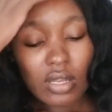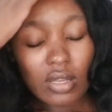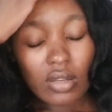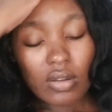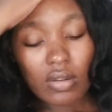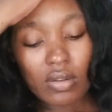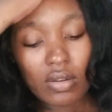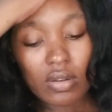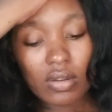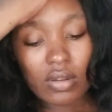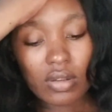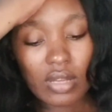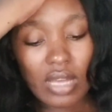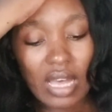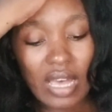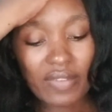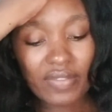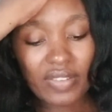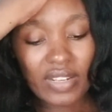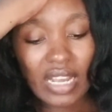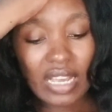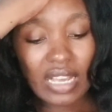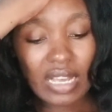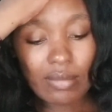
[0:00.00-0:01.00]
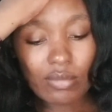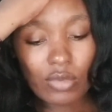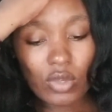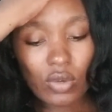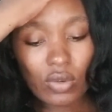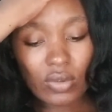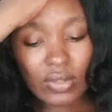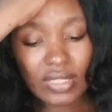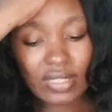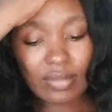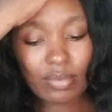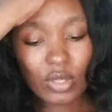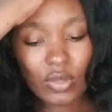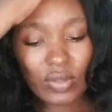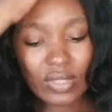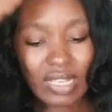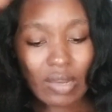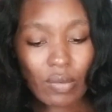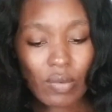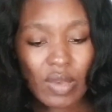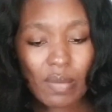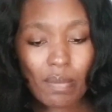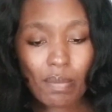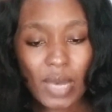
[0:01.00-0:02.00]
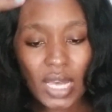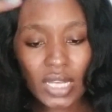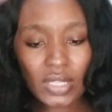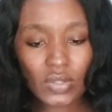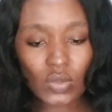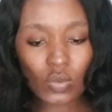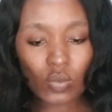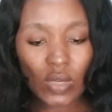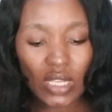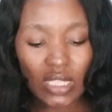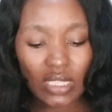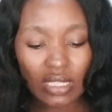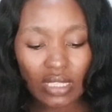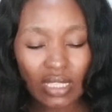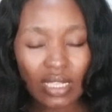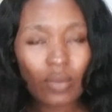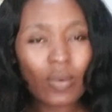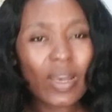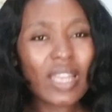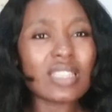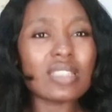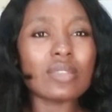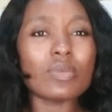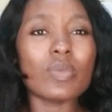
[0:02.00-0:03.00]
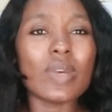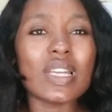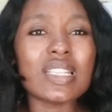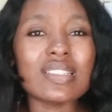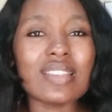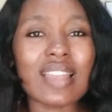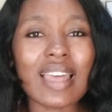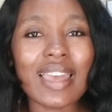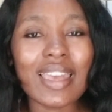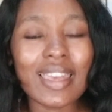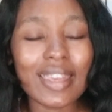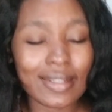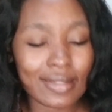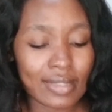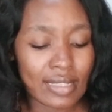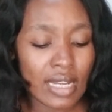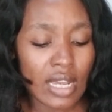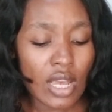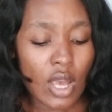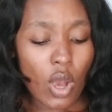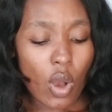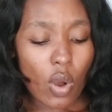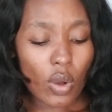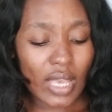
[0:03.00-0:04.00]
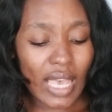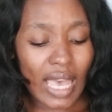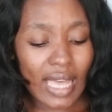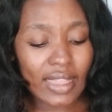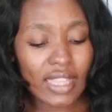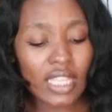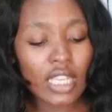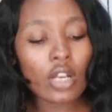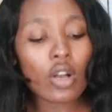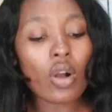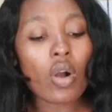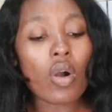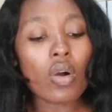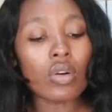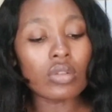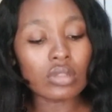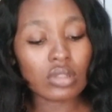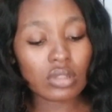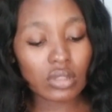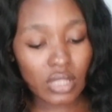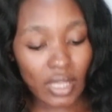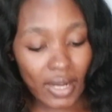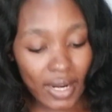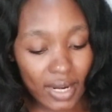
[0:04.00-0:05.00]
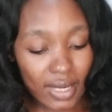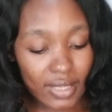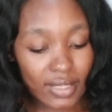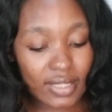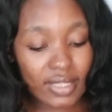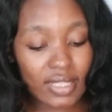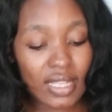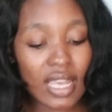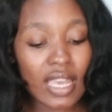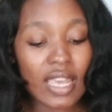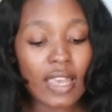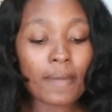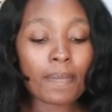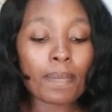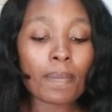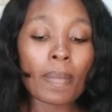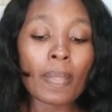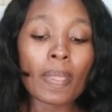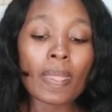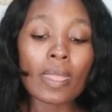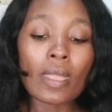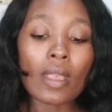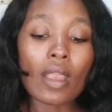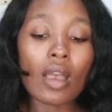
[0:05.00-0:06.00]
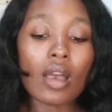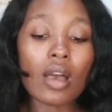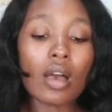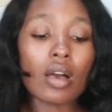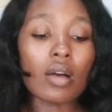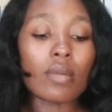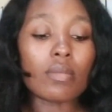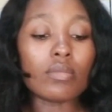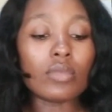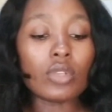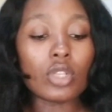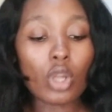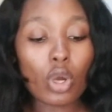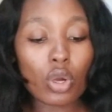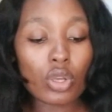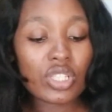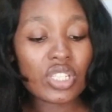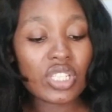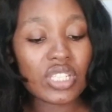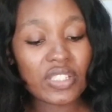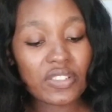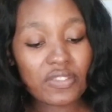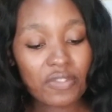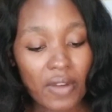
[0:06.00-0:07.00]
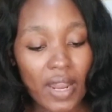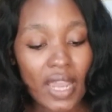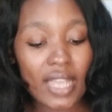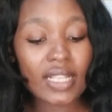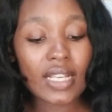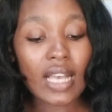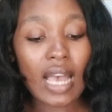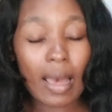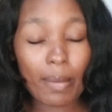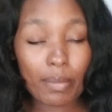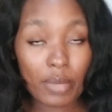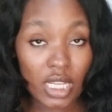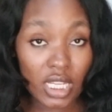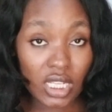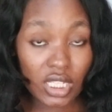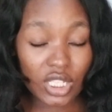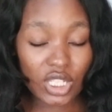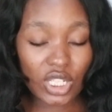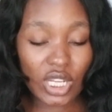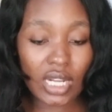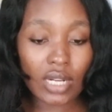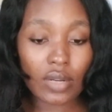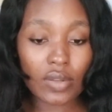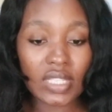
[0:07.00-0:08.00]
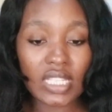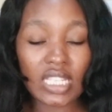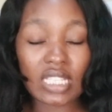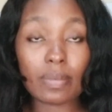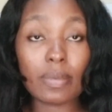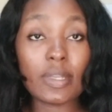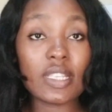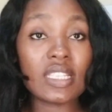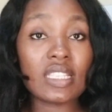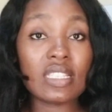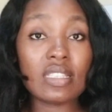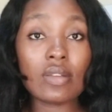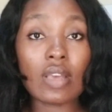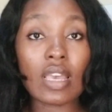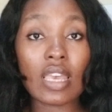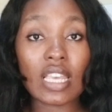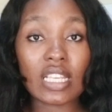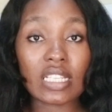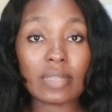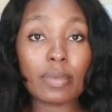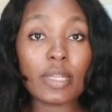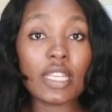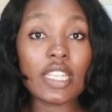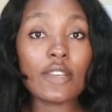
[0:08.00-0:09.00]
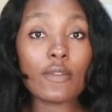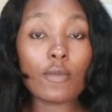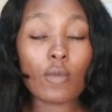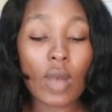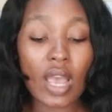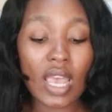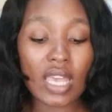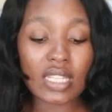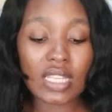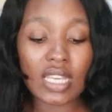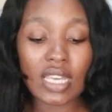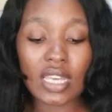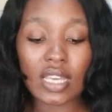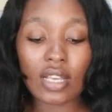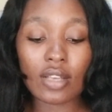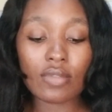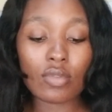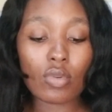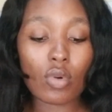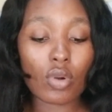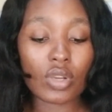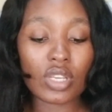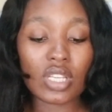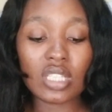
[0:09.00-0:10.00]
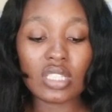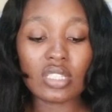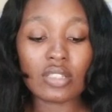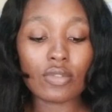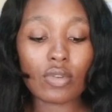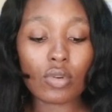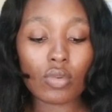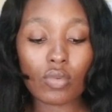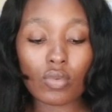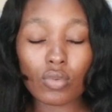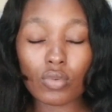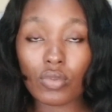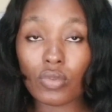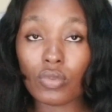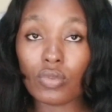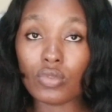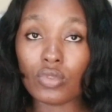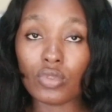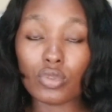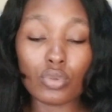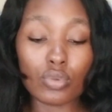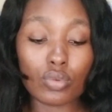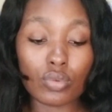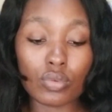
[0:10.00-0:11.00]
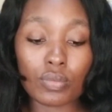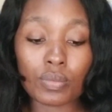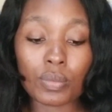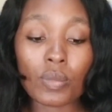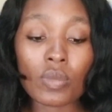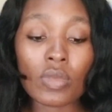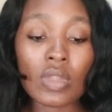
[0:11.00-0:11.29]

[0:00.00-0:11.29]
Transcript: Oh, I feel like I'm lost because I went back to Wednesday. When did I end? Okay, I think on Thursday, lunch is fried cabbage, and I was explaining why the cookie did not go to.